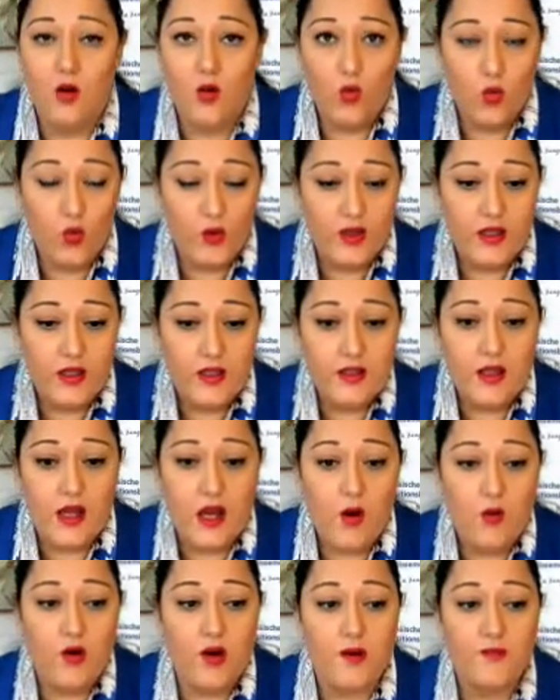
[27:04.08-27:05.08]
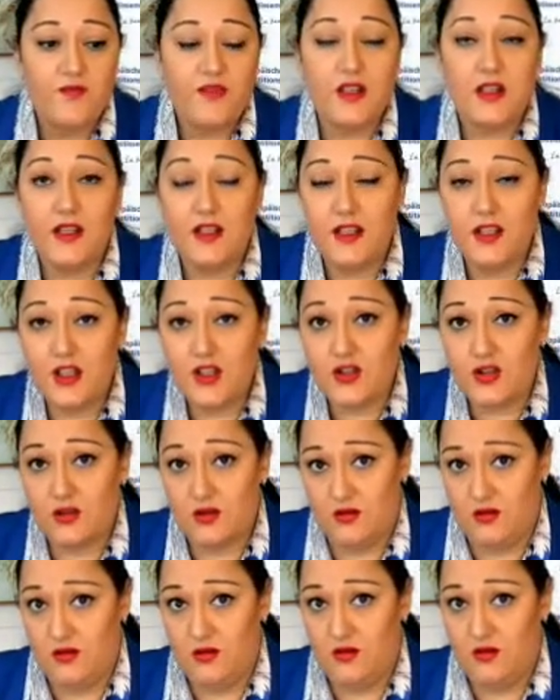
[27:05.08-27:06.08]
within our
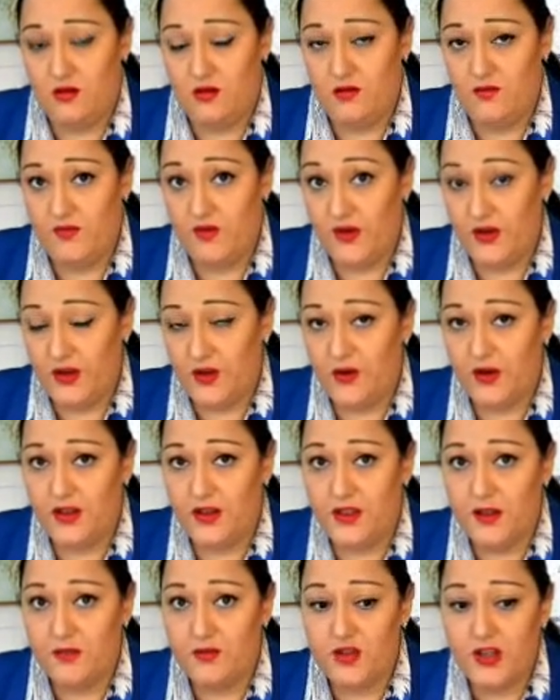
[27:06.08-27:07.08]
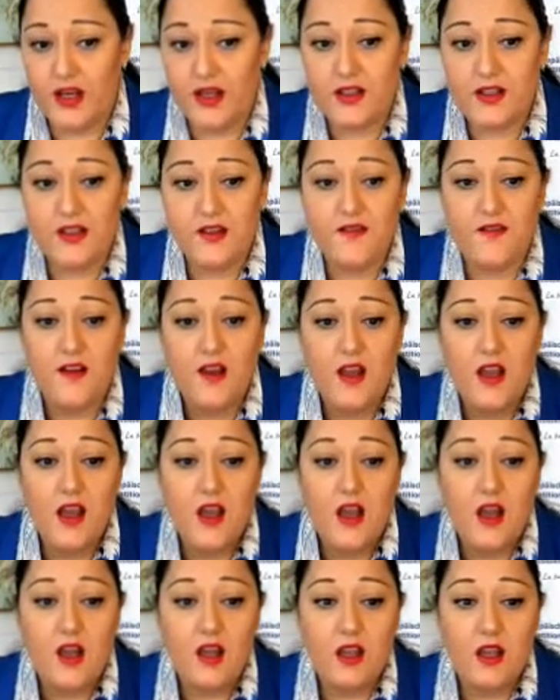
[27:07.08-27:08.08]
cohesion priority objective
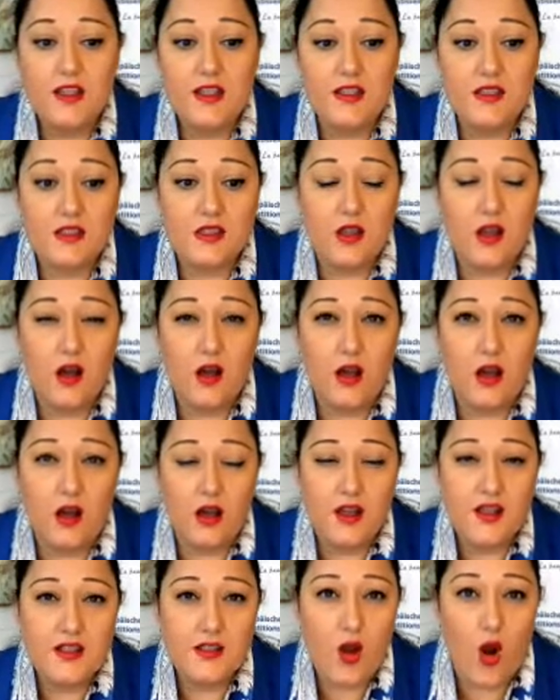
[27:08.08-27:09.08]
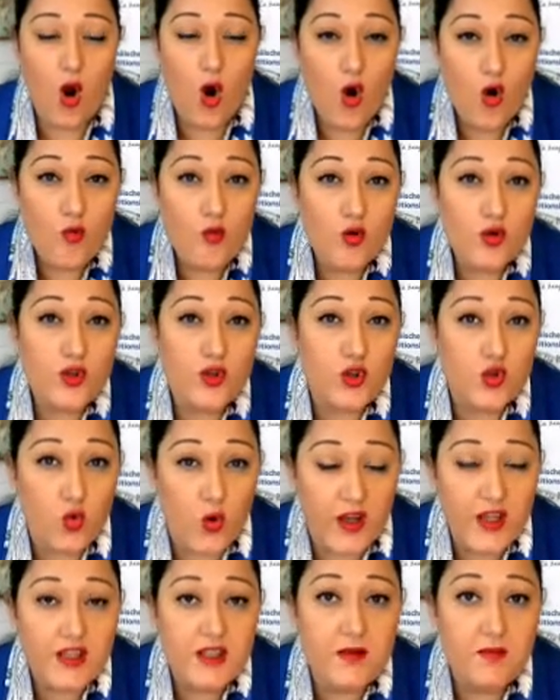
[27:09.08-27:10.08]
is almost
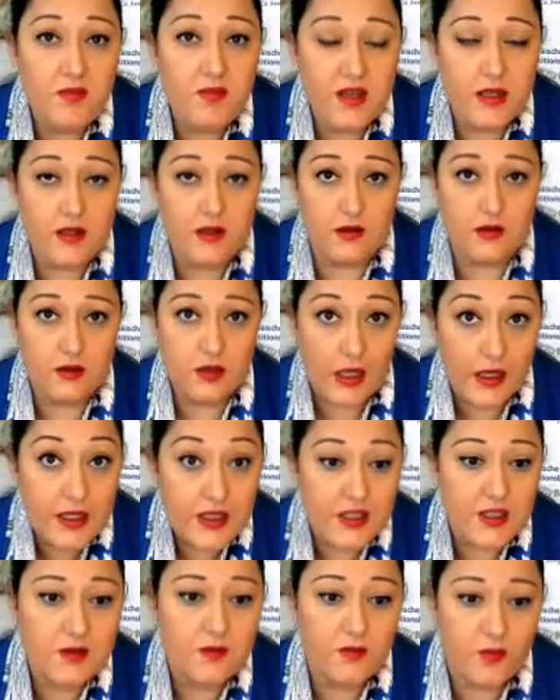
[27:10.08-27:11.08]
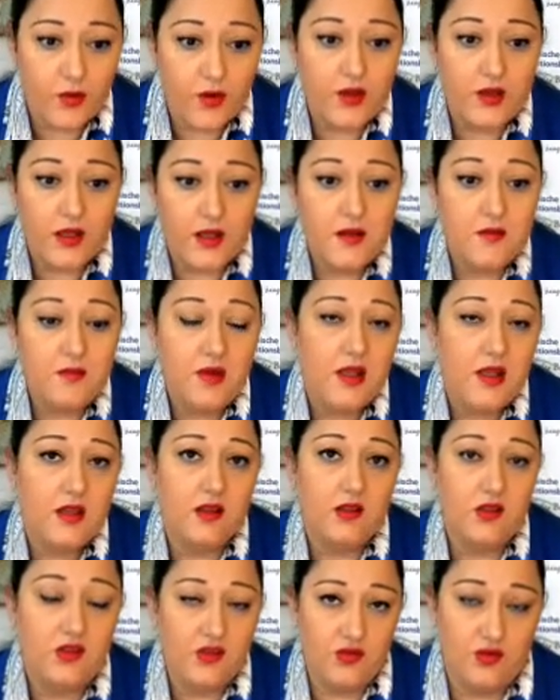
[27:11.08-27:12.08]
20 billion, 19.8
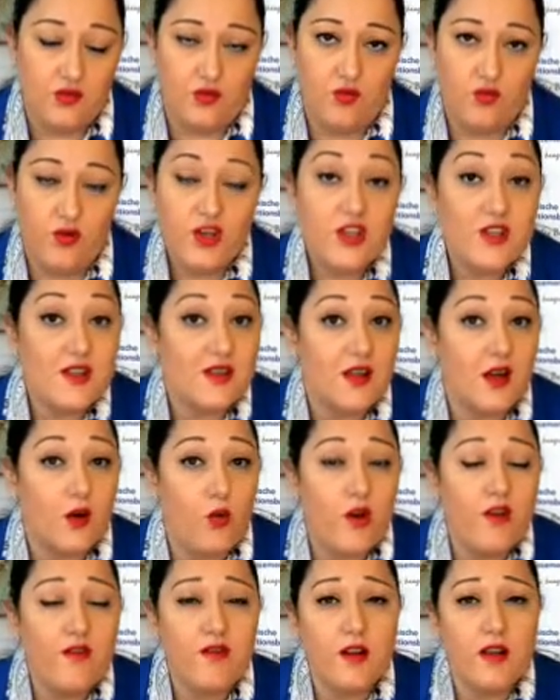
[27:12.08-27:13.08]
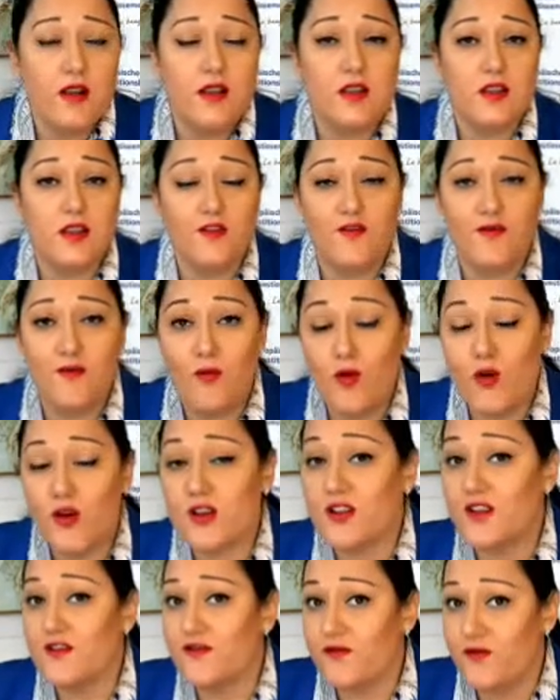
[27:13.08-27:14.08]
billion euro, which is equivalent of more
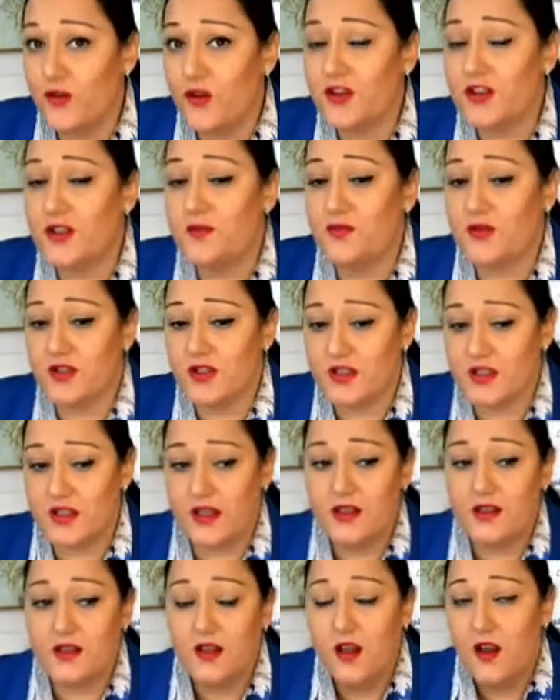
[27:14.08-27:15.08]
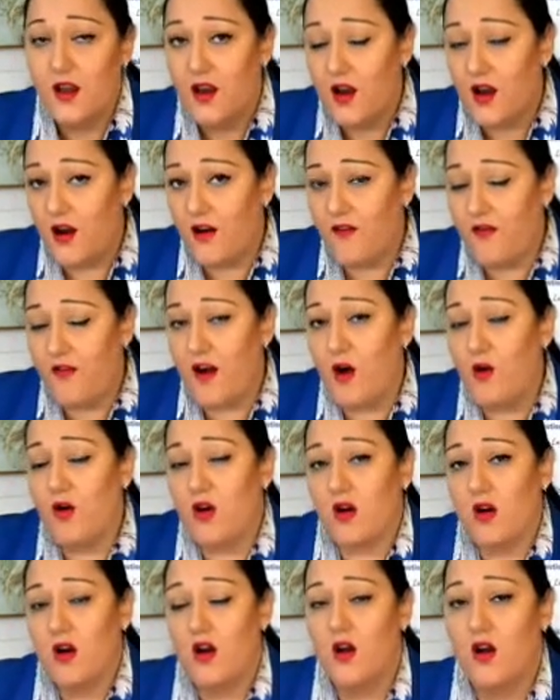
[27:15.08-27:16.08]
than 40% of
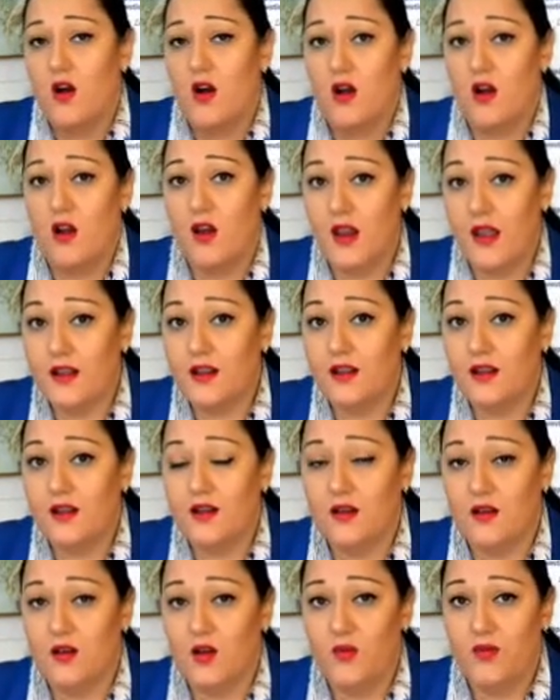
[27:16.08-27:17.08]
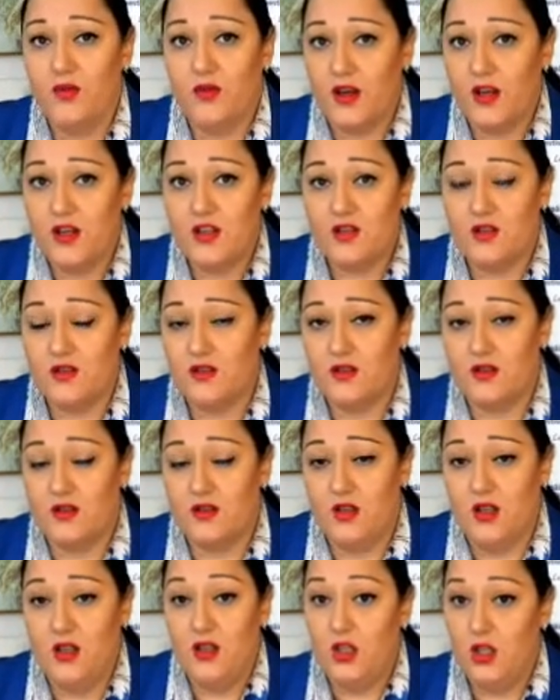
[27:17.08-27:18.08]
our lending and operations
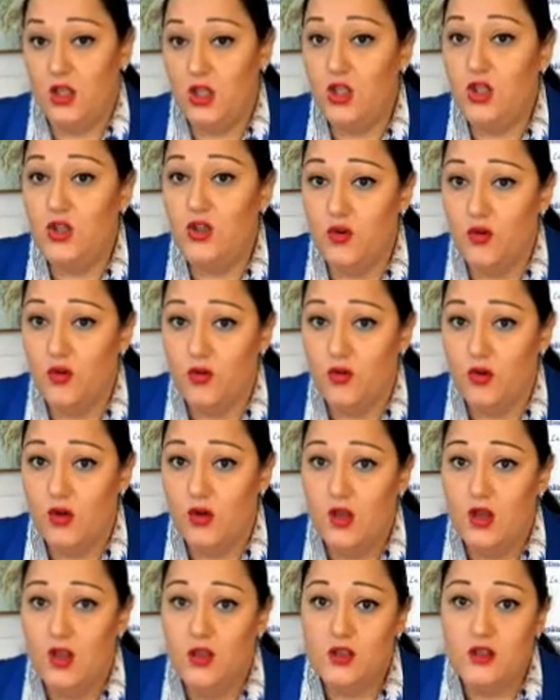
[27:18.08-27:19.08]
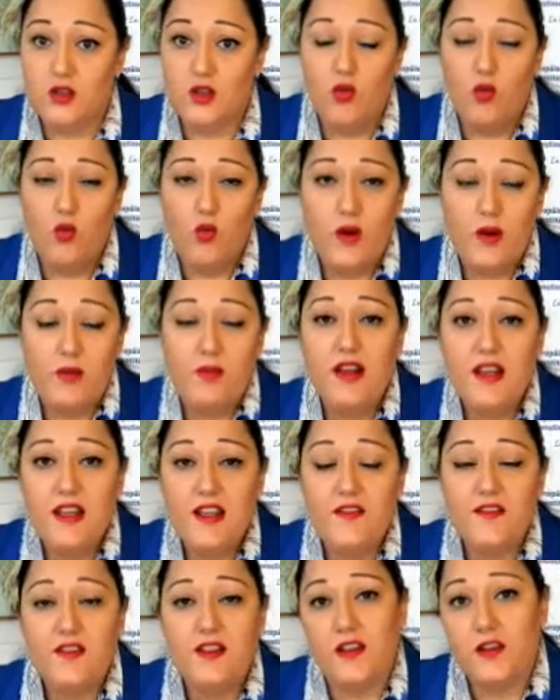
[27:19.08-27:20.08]
in EU. So we
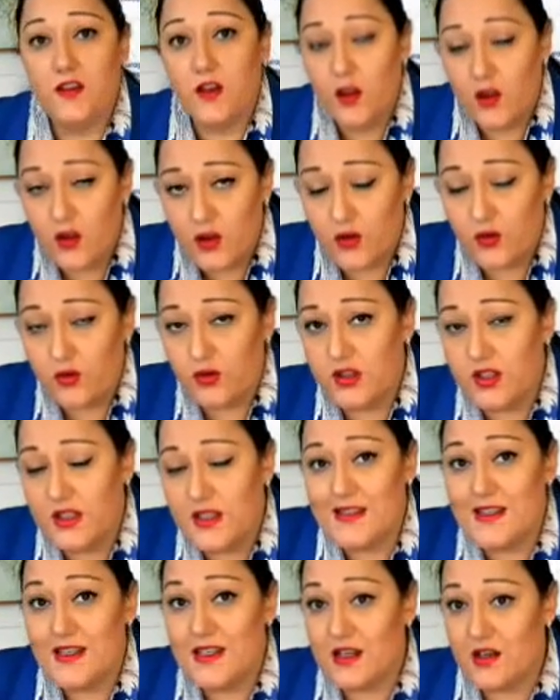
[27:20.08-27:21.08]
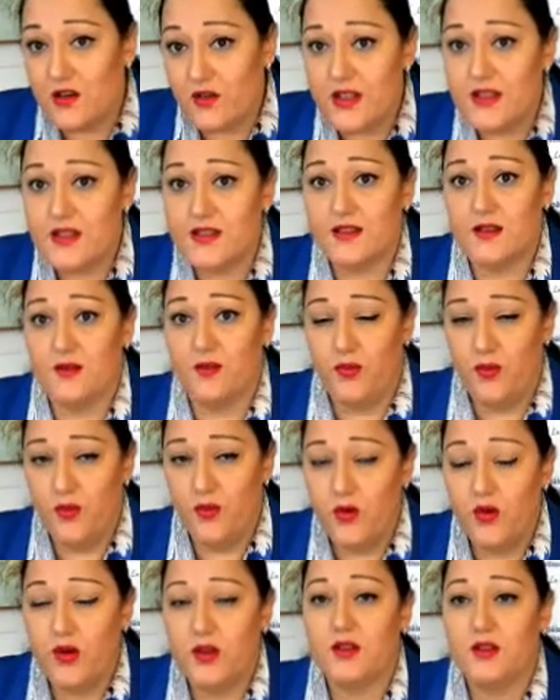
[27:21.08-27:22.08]
believe that through this increased
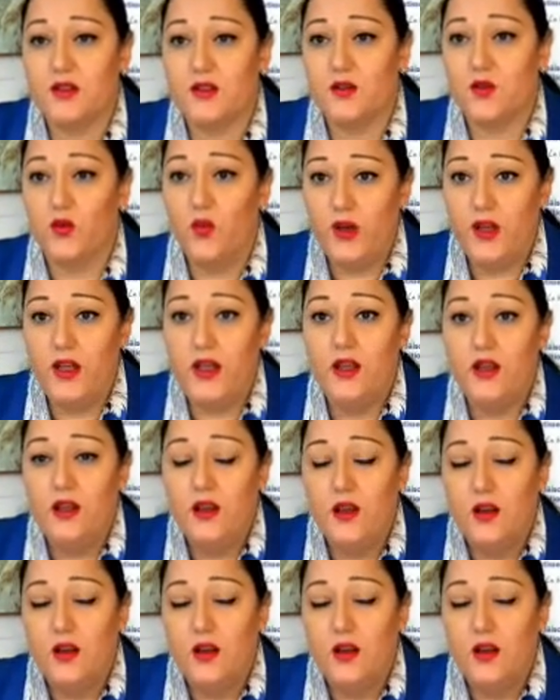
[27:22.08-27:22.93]
support, we